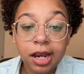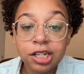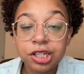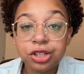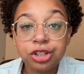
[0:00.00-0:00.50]

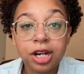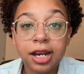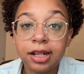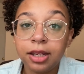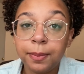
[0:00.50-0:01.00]
and just try
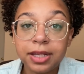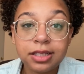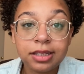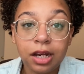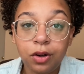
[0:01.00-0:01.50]
to get my
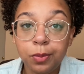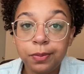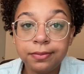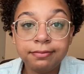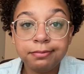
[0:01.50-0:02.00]
scalp
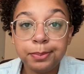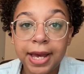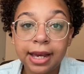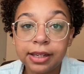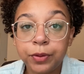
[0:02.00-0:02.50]

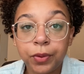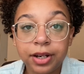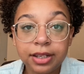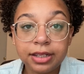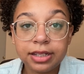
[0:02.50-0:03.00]
back in
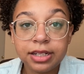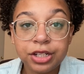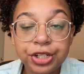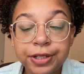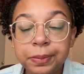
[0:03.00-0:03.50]
working
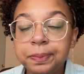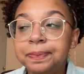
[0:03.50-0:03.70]
condition.